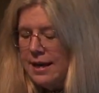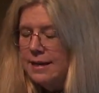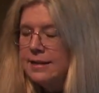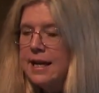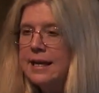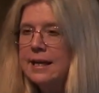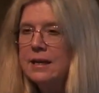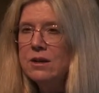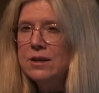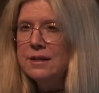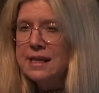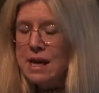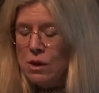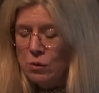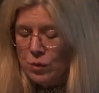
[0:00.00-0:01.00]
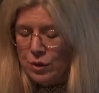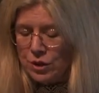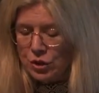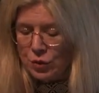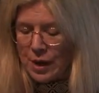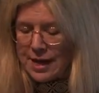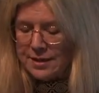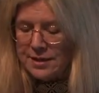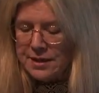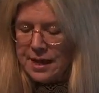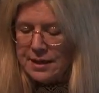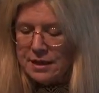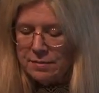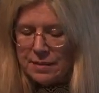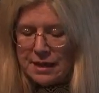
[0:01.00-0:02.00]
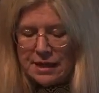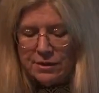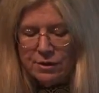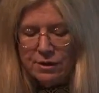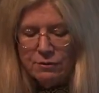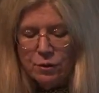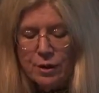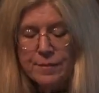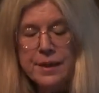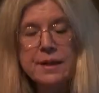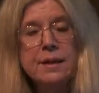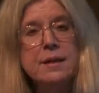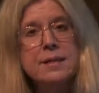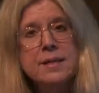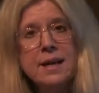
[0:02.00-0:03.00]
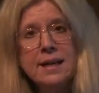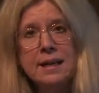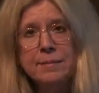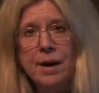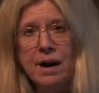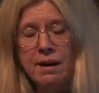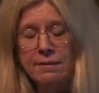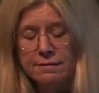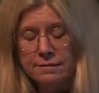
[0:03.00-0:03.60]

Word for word: taking on the outward dress and demeanor of women in Sakibhav.